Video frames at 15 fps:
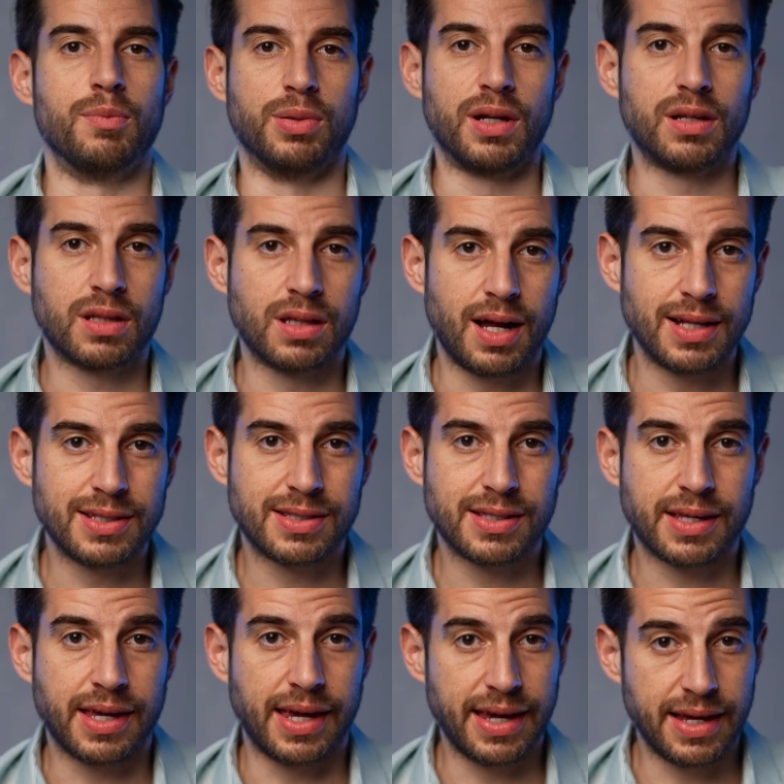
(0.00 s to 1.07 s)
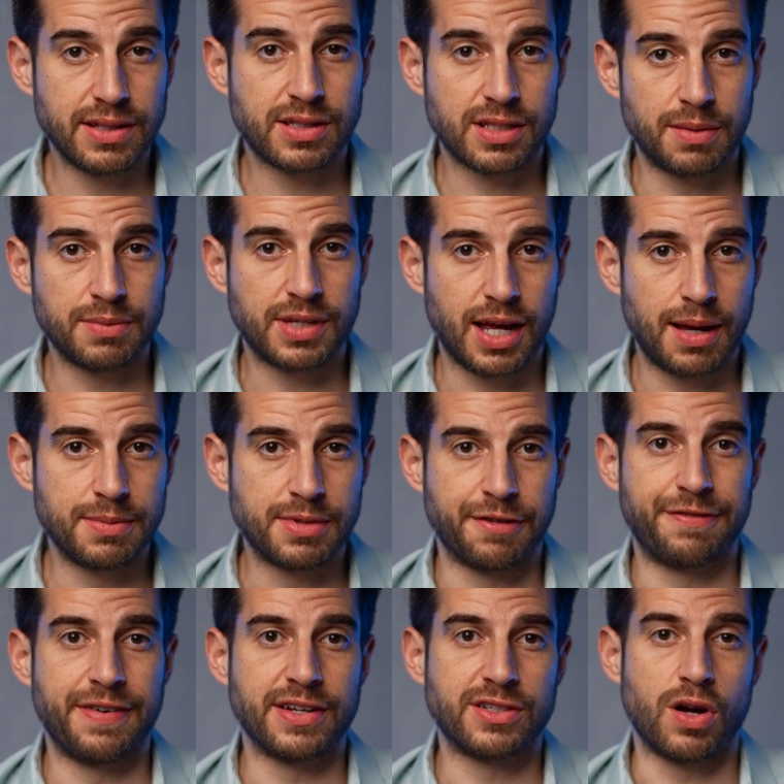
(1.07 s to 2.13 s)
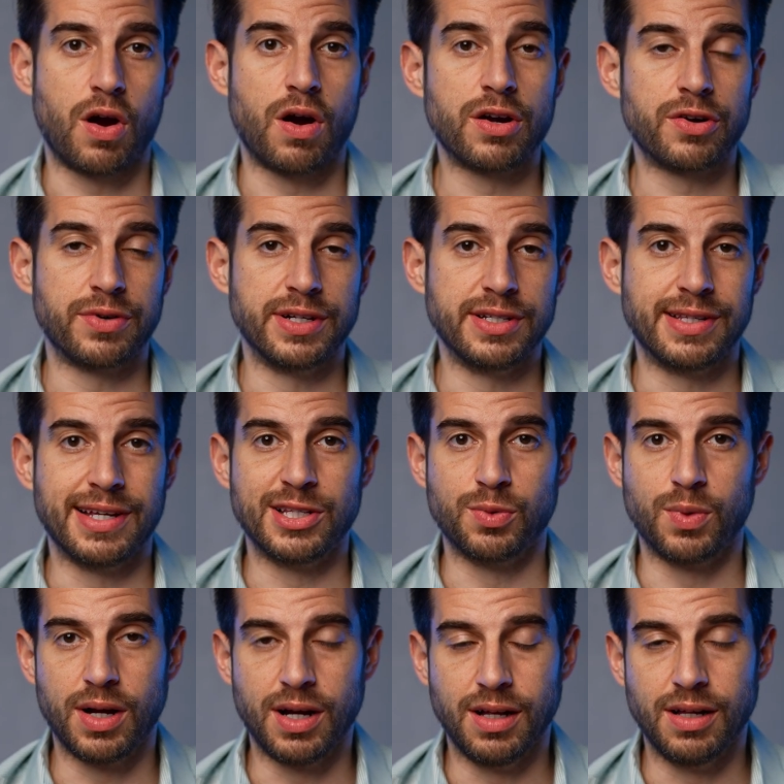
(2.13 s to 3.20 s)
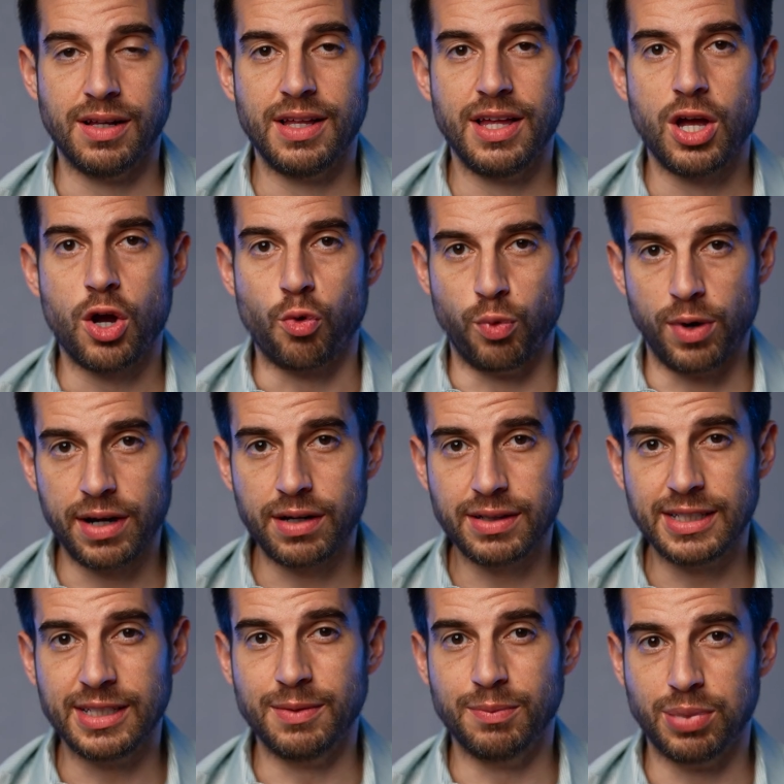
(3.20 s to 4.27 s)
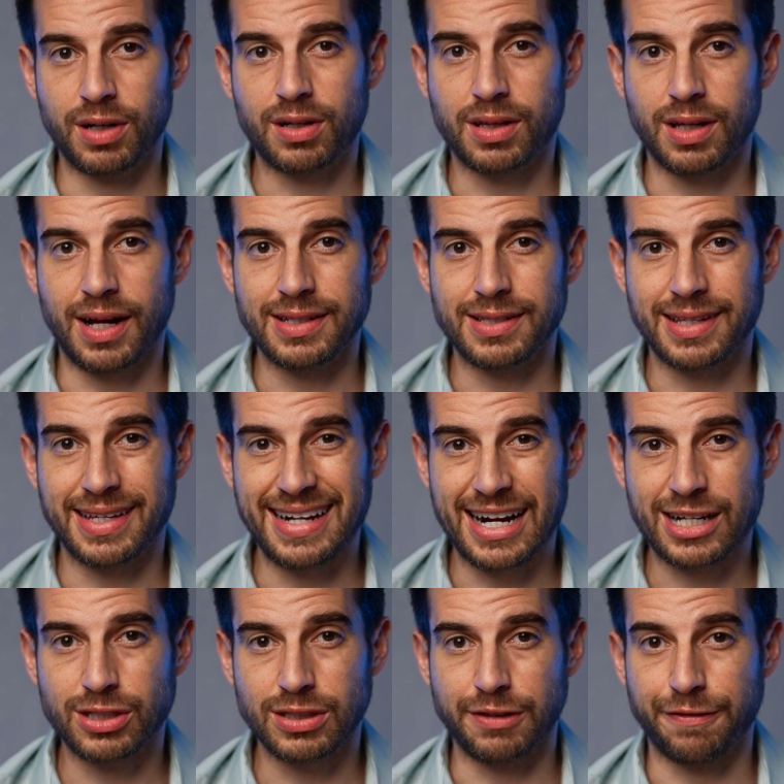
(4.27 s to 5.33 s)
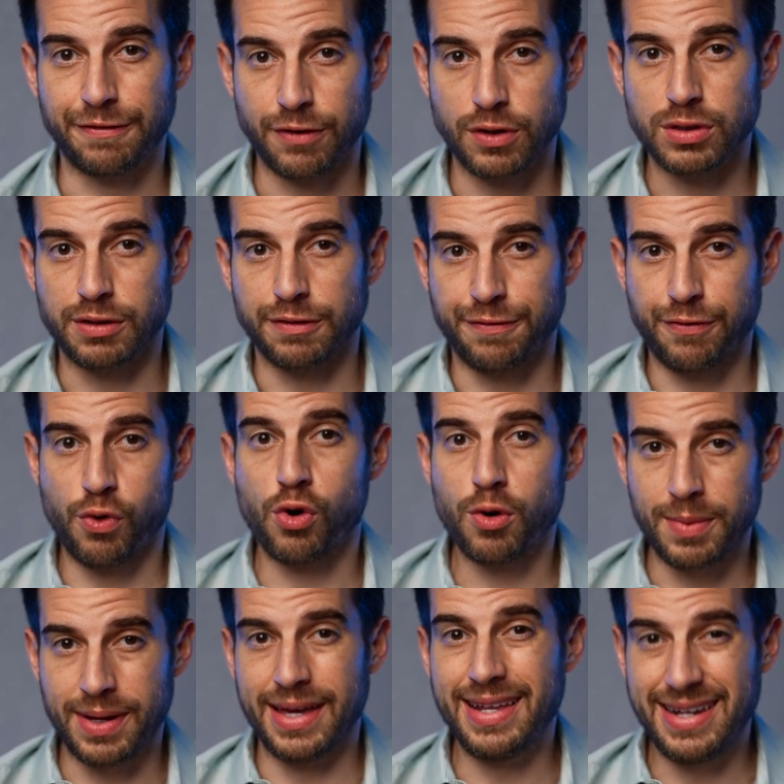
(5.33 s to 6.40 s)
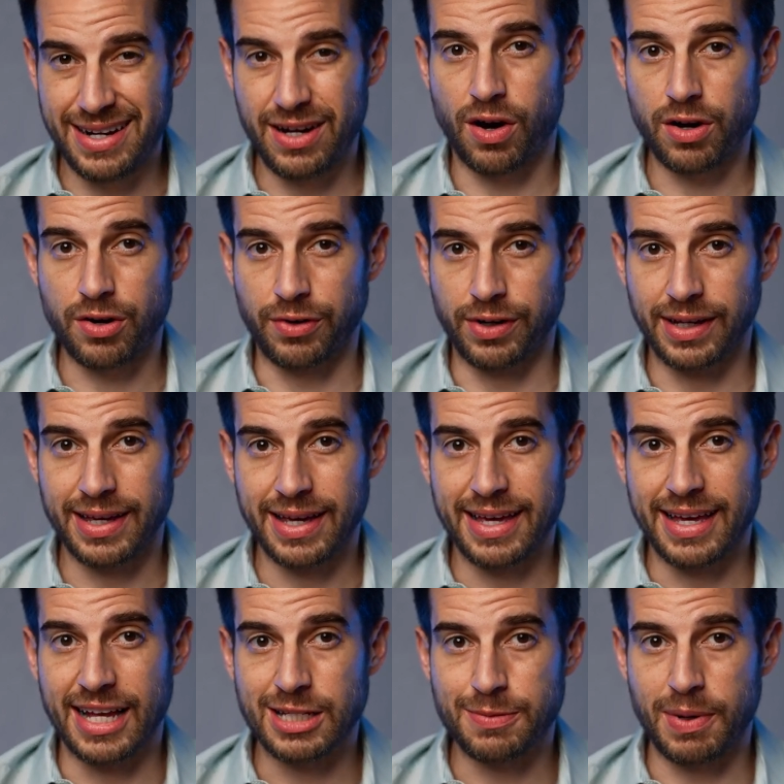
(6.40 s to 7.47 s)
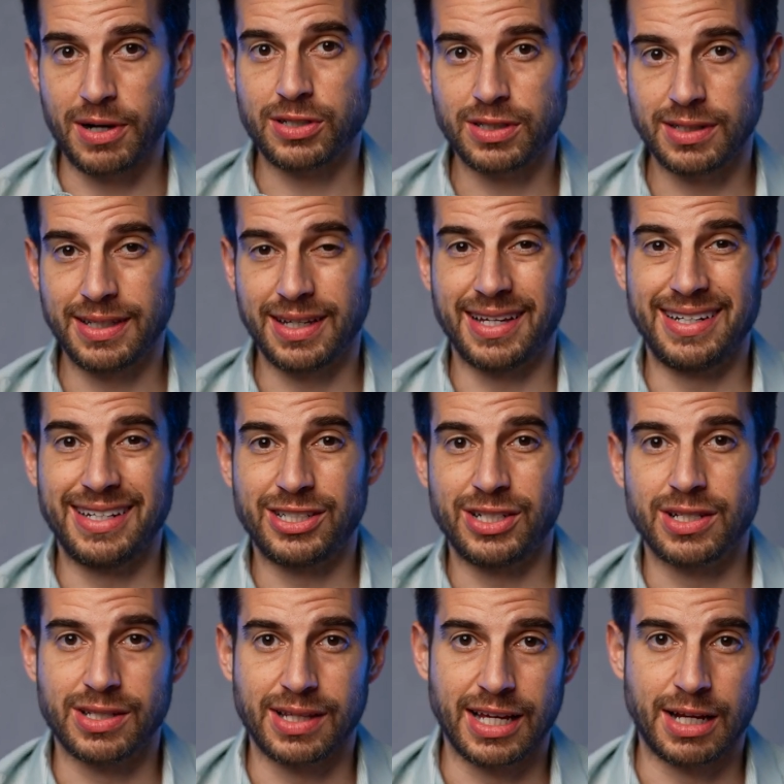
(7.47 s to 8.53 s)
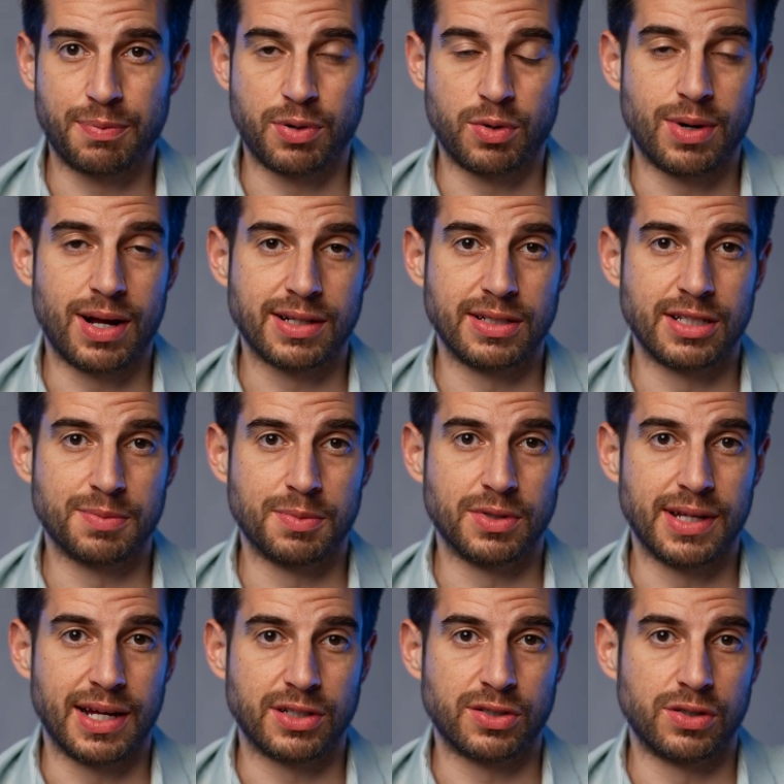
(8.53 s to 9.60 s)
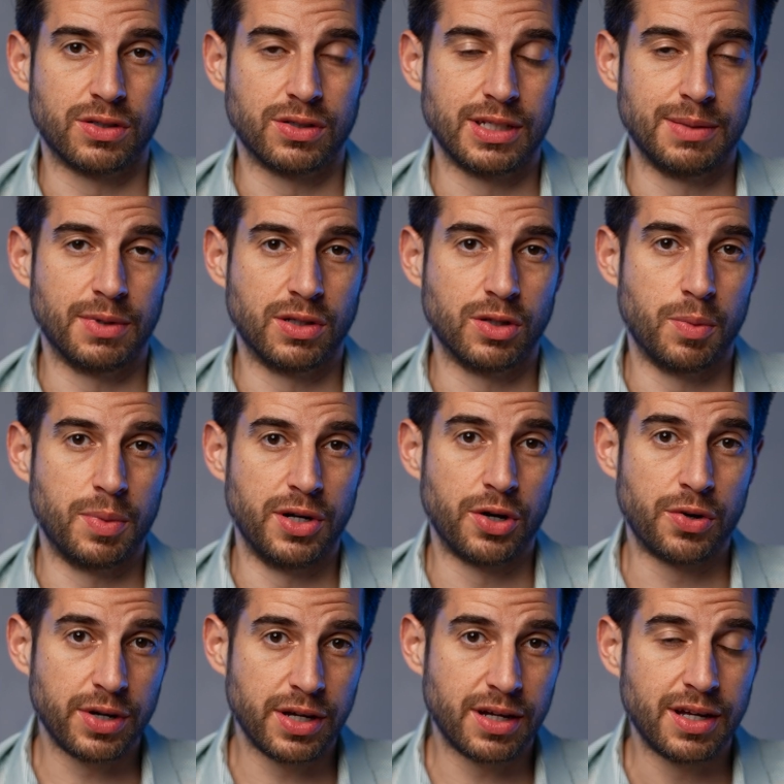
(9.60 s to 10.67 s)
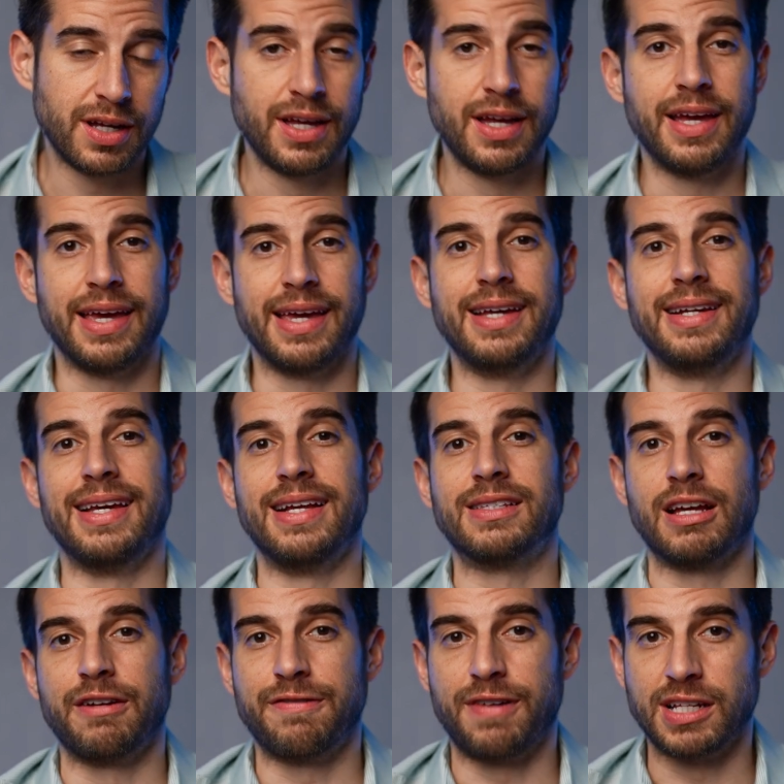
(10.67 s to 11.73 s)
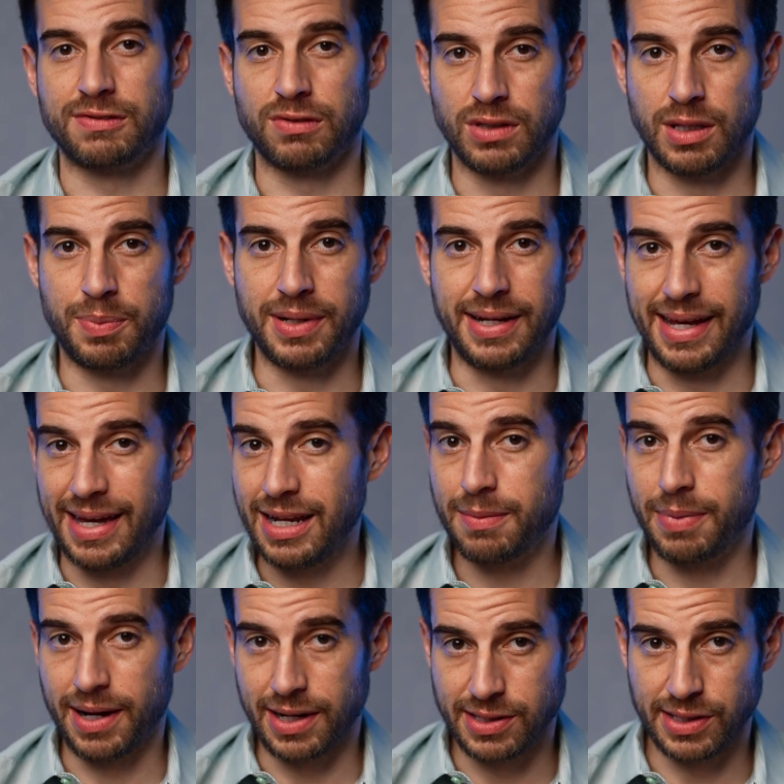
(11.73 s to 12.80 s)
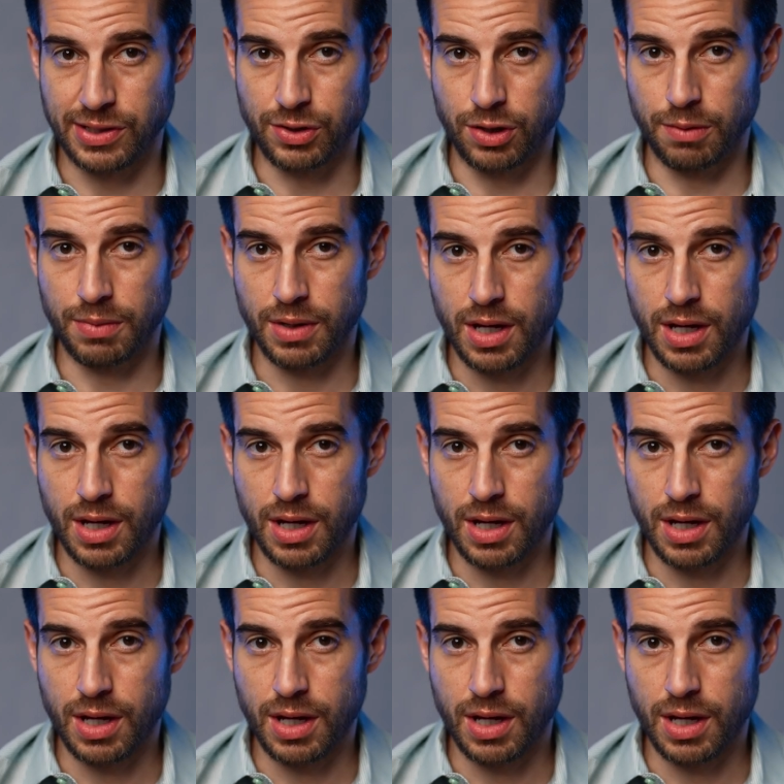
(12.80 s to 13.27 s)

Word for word: Blood clots can sometimes affect arteries as well. Rarely, blood clots can actually first form in an artery, especially in conditions like paroxysmal nocturnal hemoglobinuria and antiphospholipid antibody syndrome.